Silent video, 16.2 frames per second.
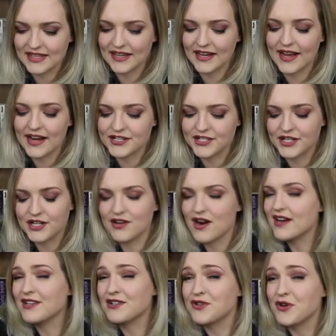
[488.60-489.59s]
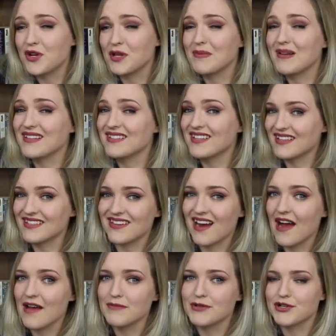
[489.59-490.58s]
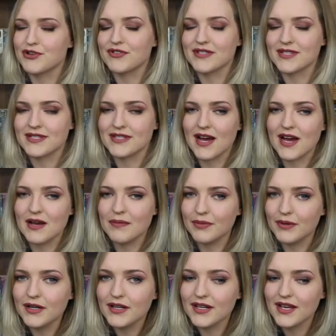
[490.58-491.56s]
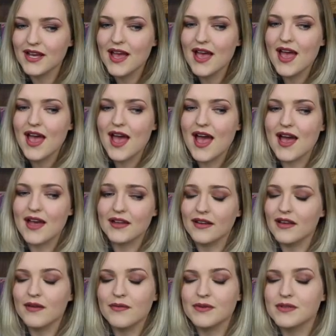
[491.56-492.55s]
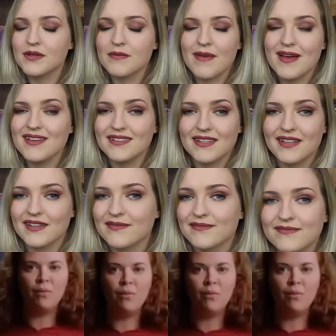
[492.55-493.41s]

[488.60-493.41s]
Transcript: think I actually cried in total about 6 times during this entire book, and it was amazing.